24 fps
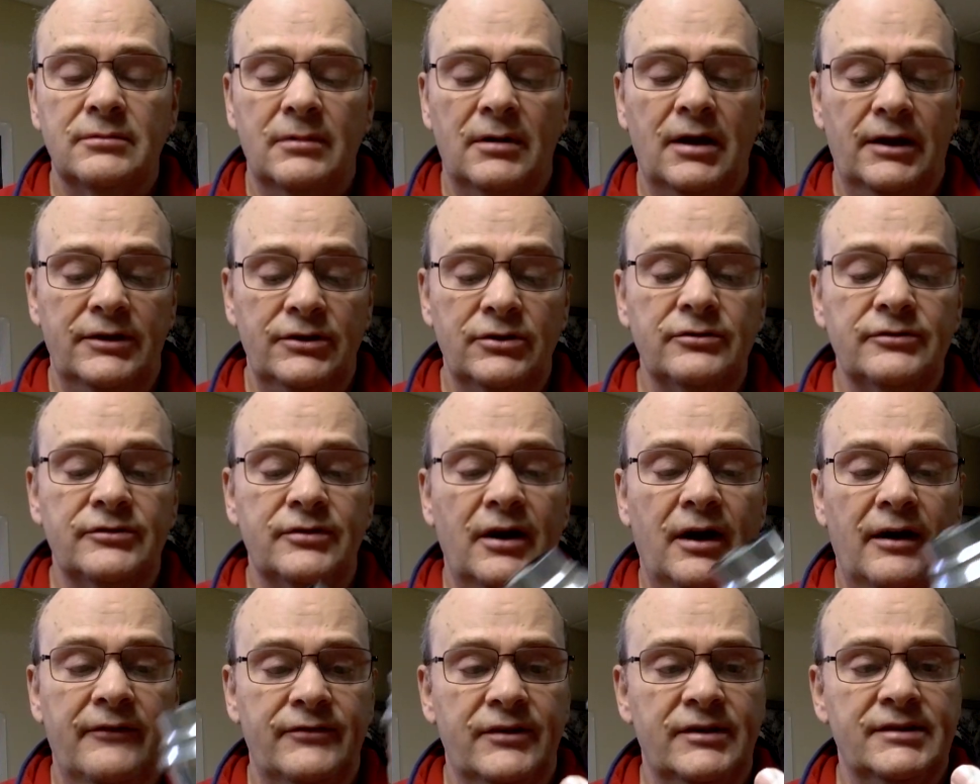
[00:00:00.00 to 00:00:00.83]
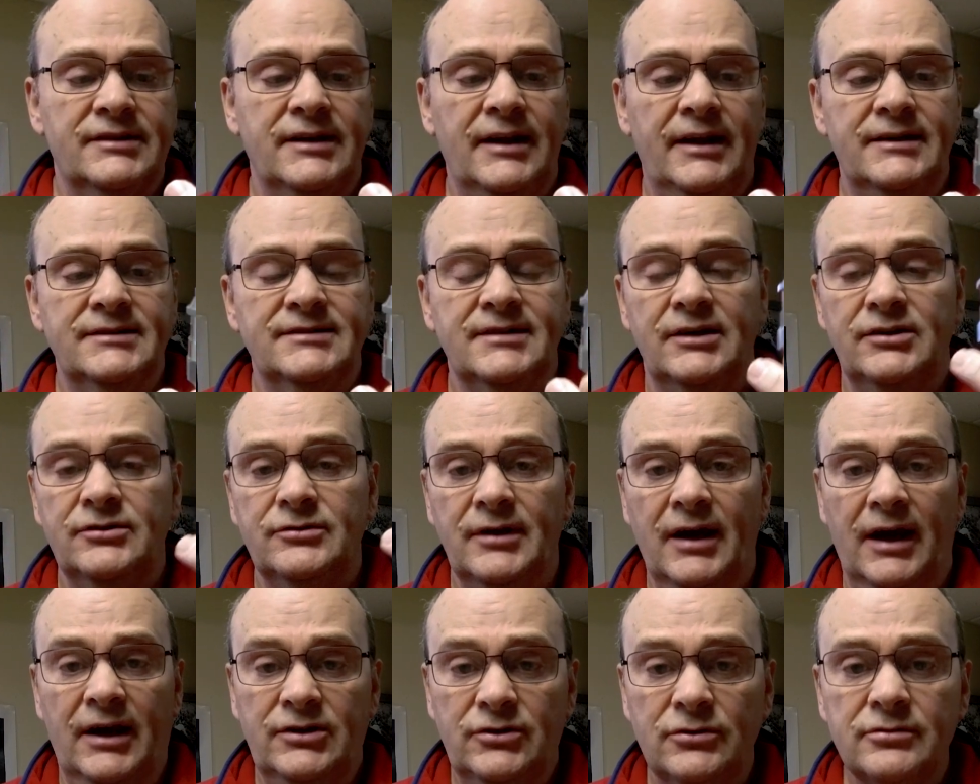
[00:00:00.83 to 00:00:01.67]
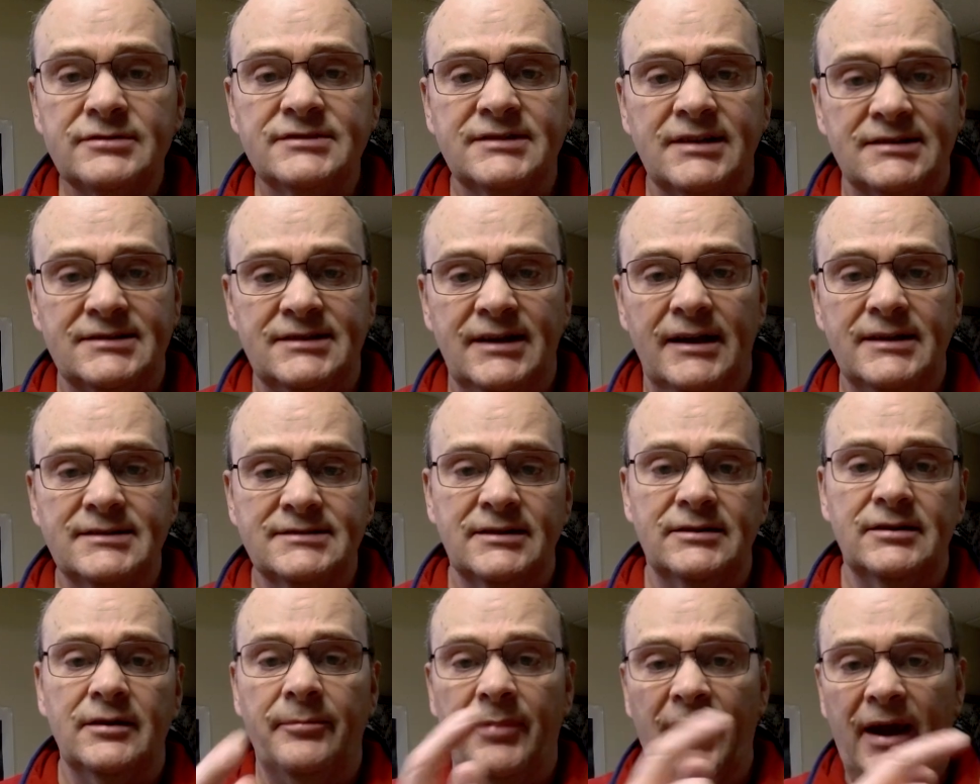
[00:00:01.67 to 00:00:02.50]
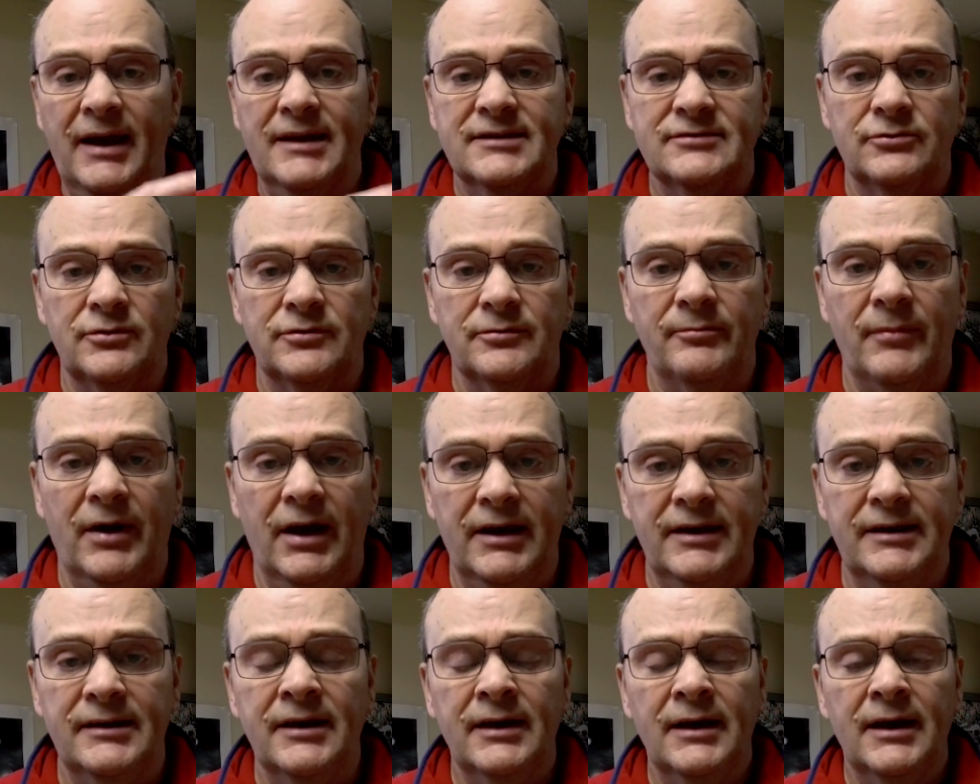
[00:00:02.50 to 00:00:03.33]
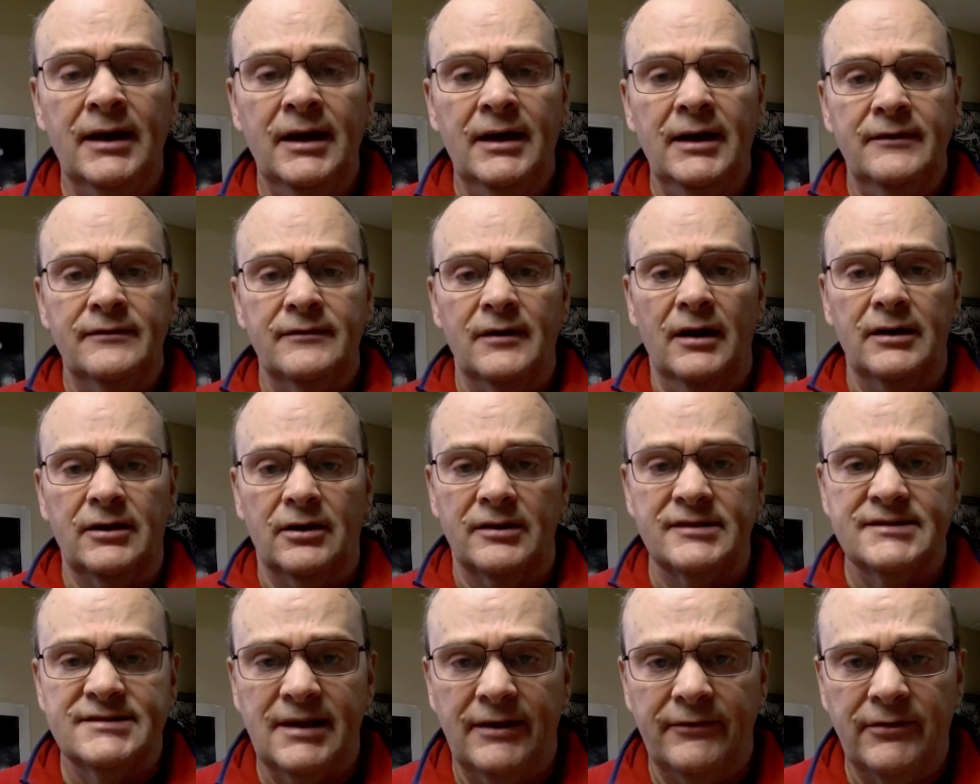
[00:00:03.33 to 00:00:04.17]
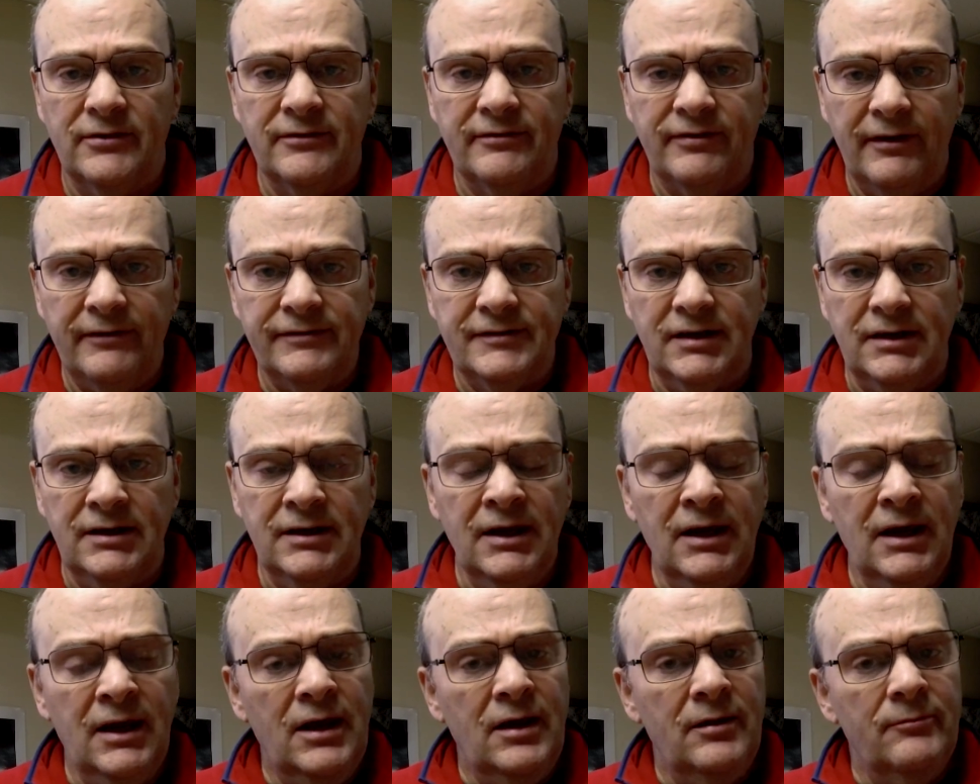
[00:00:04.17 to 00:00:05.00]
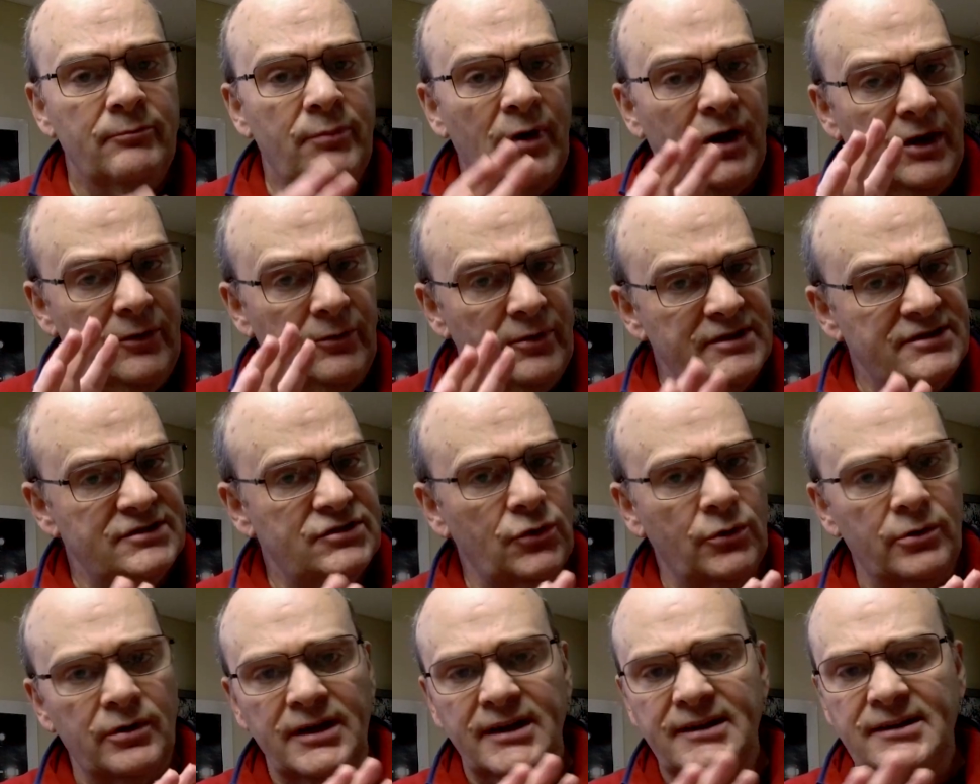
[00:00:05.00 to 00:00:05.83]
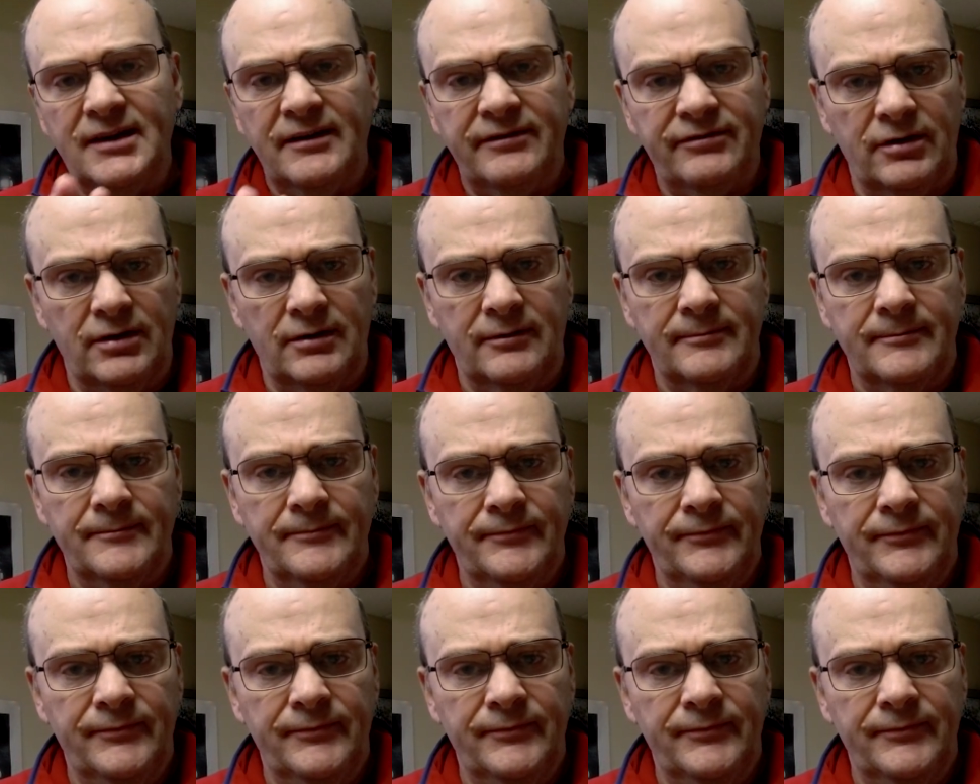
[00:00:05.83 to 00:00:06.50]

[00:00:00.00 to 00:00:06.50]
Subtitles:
I used to have this lens. I used this lens in the past with my Nikon 750, but it was totally different.